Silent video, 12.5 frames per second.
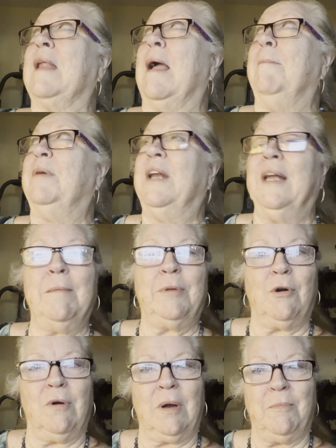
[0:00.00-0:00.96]
putting up a
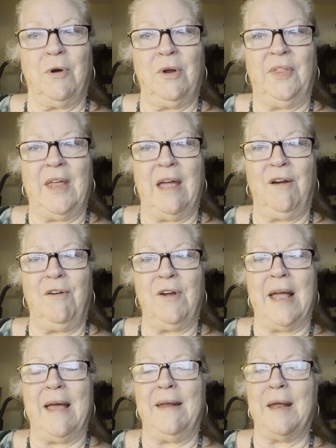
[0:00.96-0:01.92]
corkboard there,
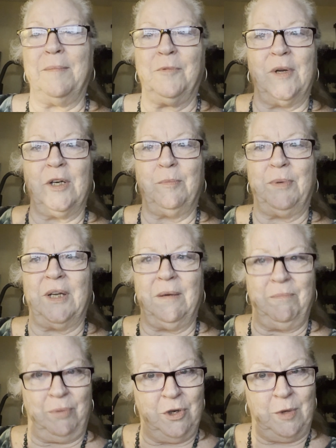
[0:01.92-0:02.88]
and I'm going to put
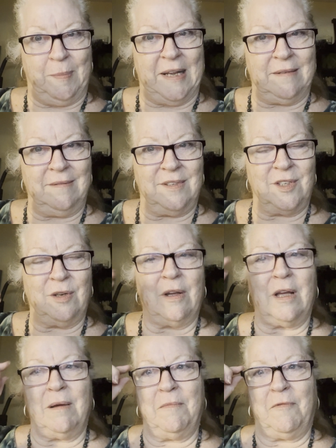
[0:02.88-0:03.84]
in push pins
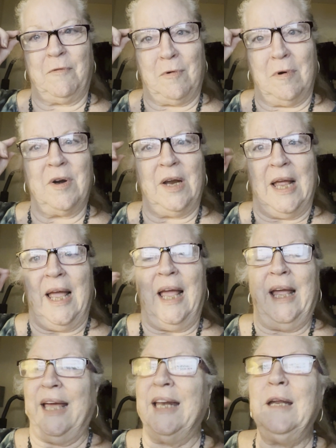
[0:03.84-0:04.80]
for
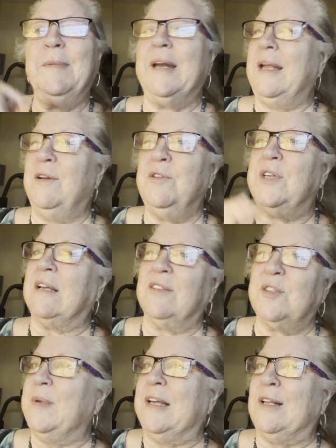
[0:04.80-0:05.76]
anybody who
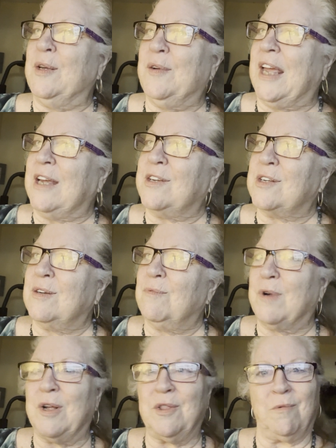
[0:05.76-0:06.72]
tells me a location,
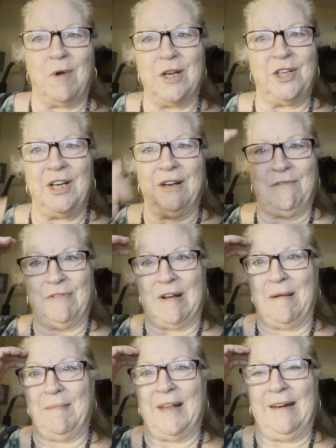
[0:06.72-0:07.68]
where they're watching it
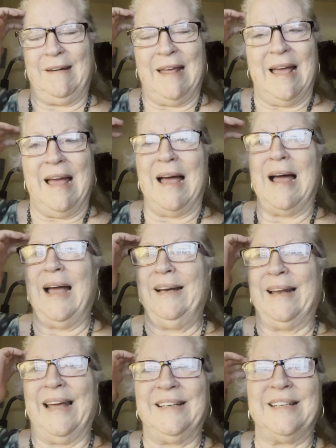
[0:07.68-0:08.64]
from. And
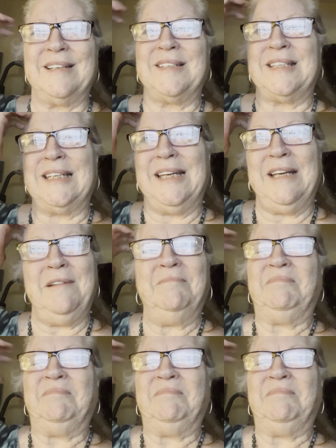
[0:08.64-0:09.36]
I'd like to see